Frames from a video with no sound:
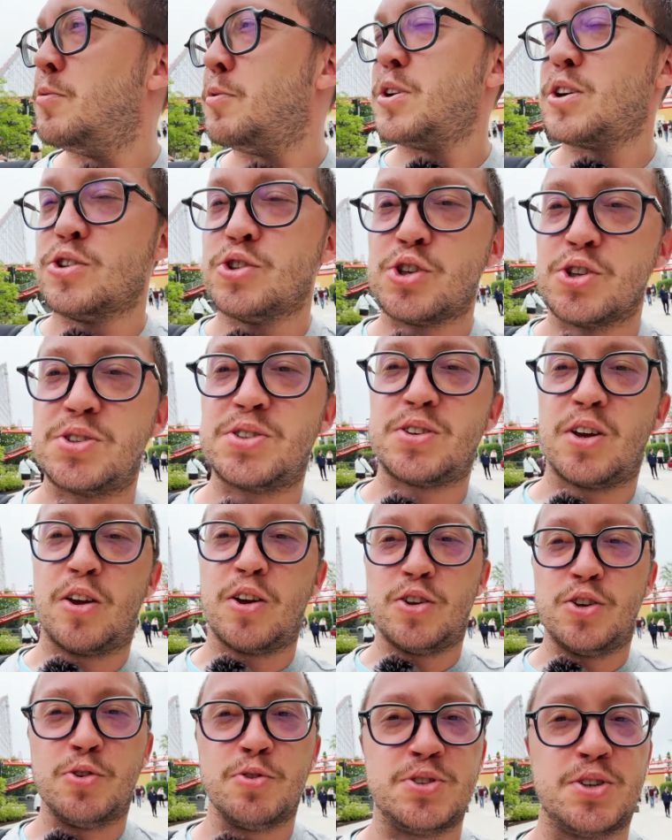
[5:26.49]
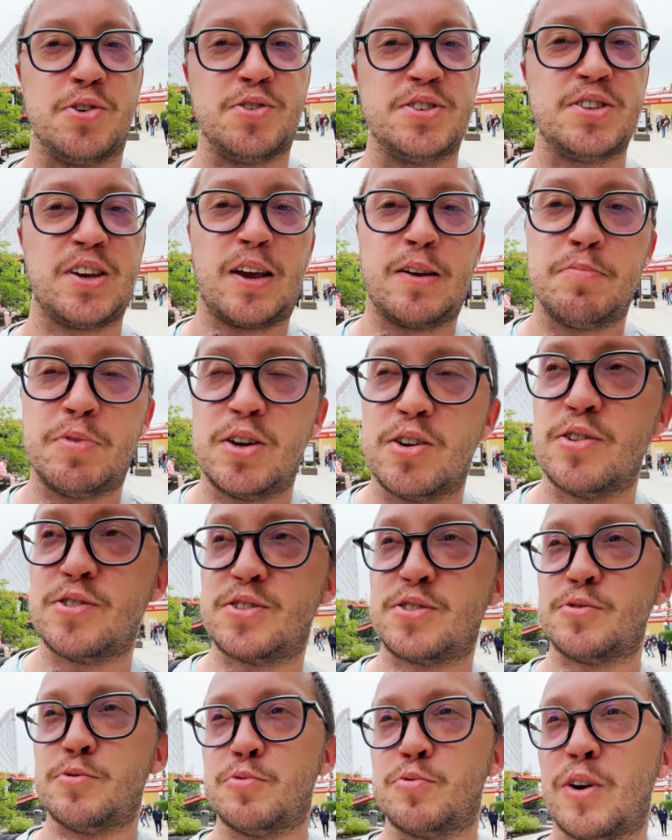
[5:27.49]
We can just use our time here
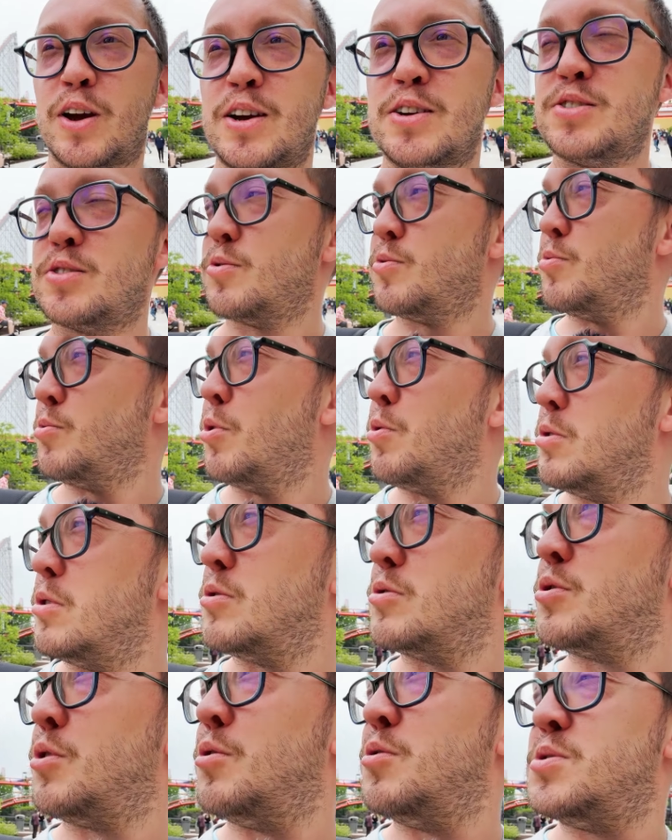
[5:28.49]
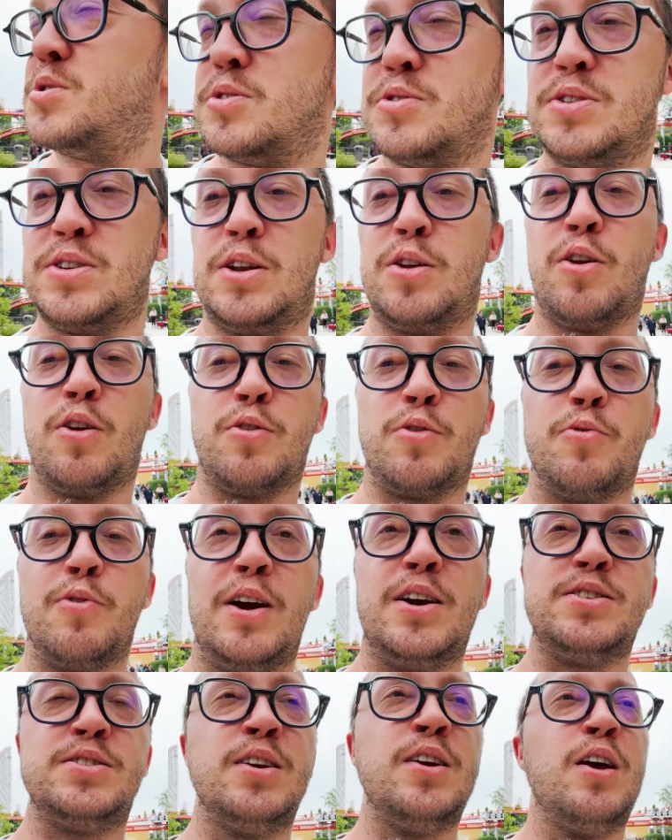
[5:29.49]
to ride roller coasters and other
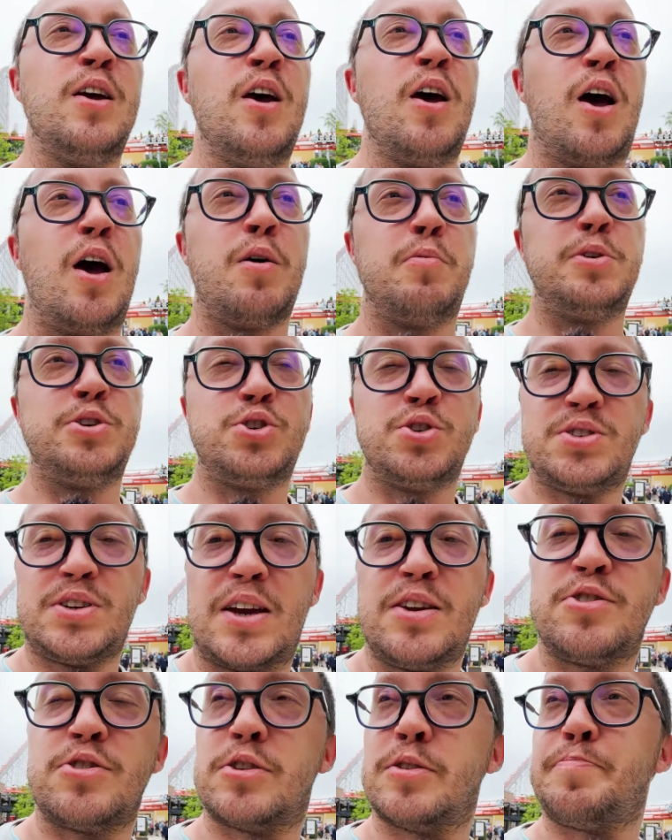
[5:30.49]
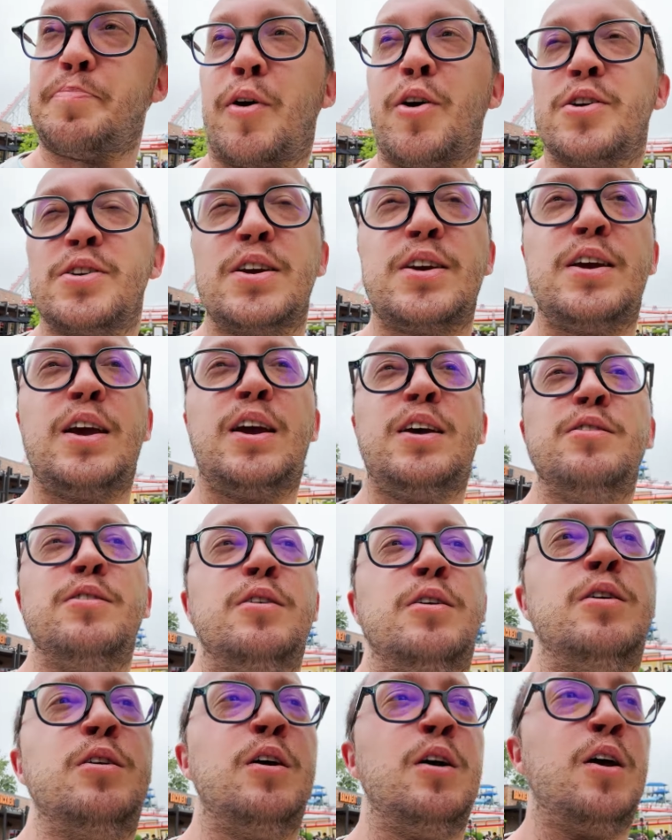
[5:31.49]
rides. We just entered the park again.
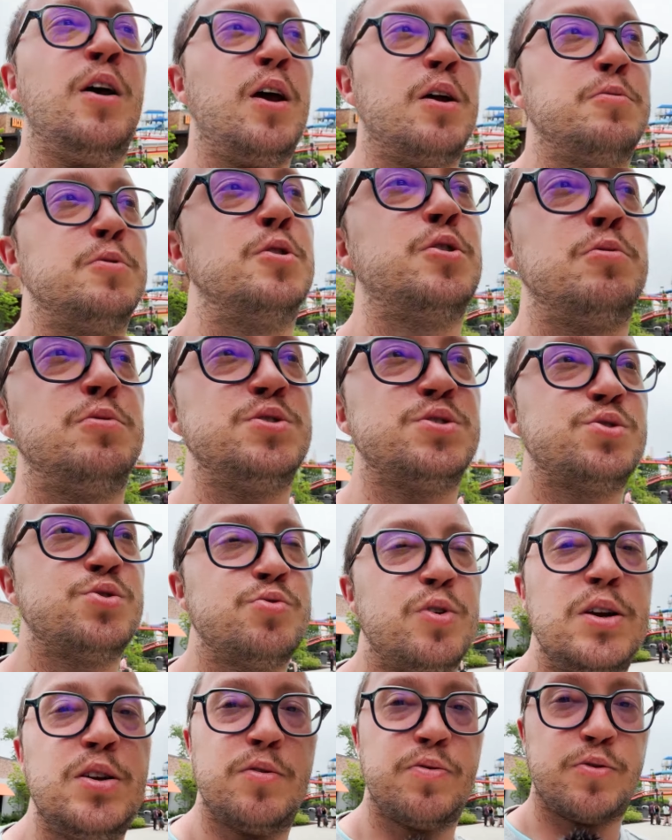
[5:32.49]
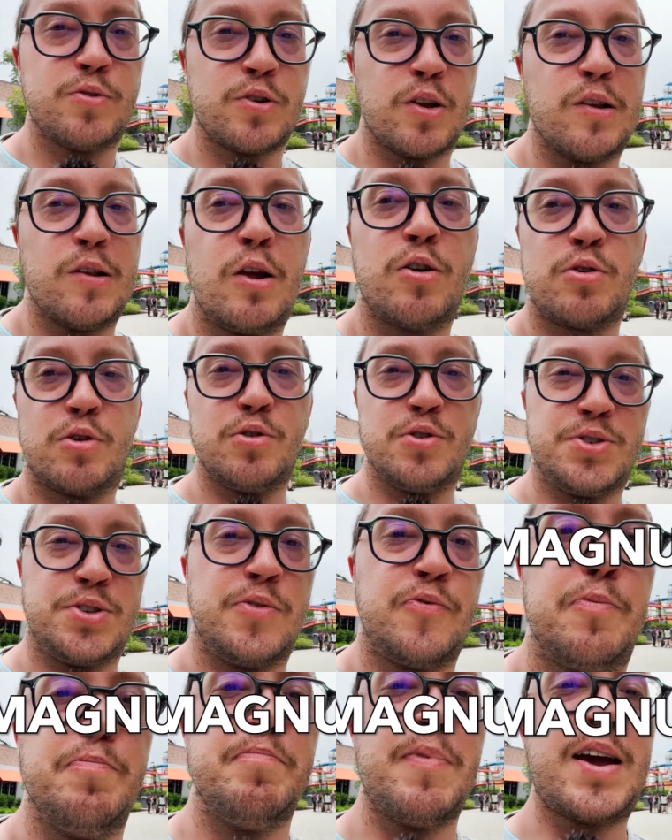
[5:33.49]
We're going straight for the lockers
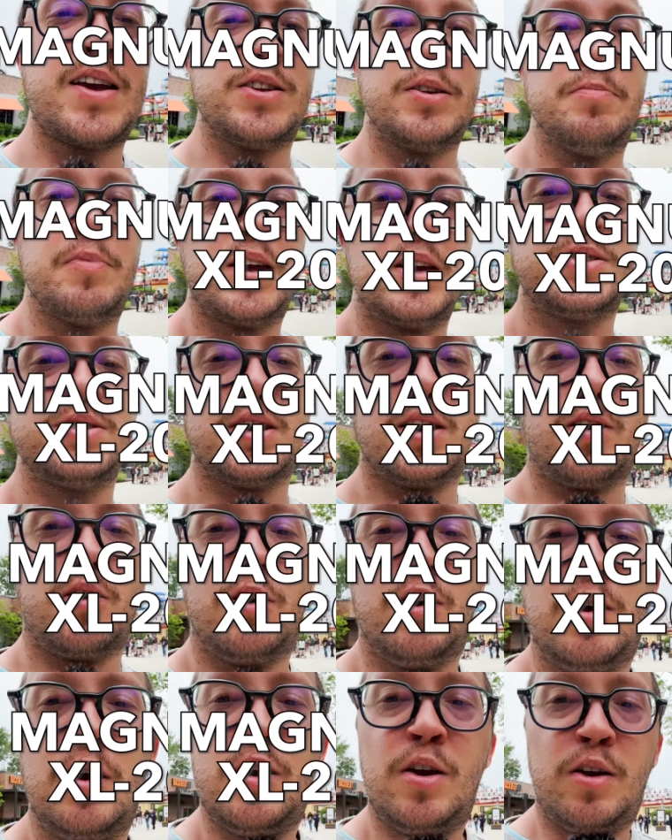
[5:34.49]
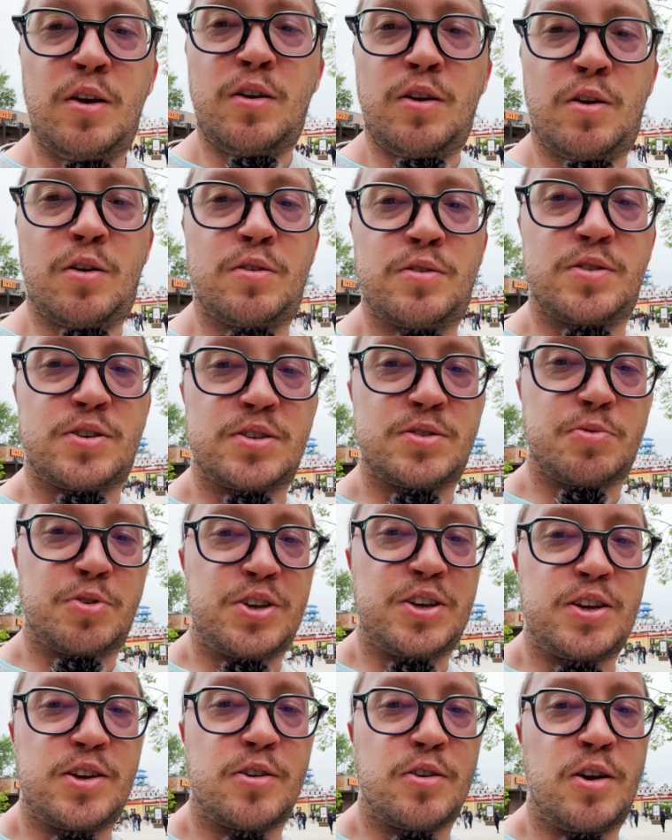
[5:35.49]
of the Magnum XL, this
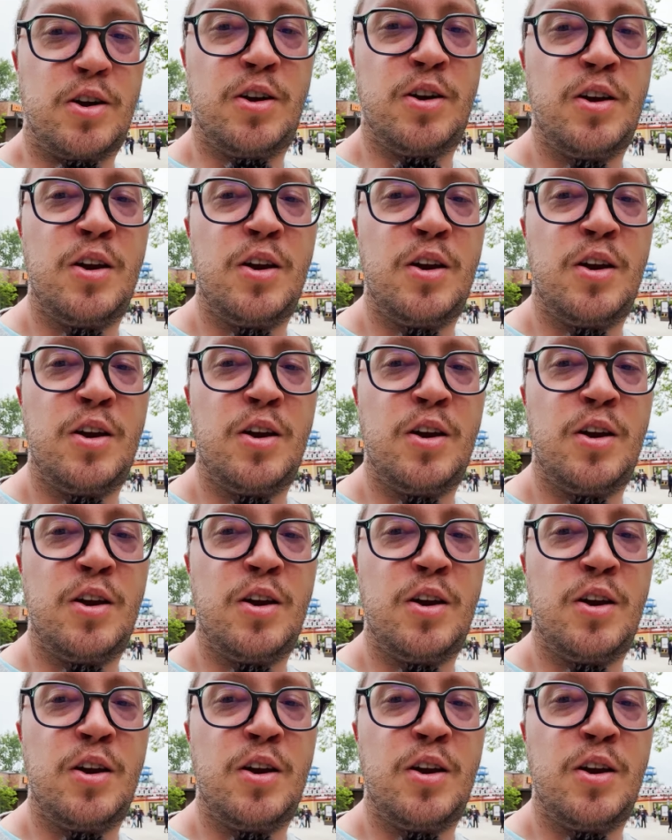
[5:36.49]
one here.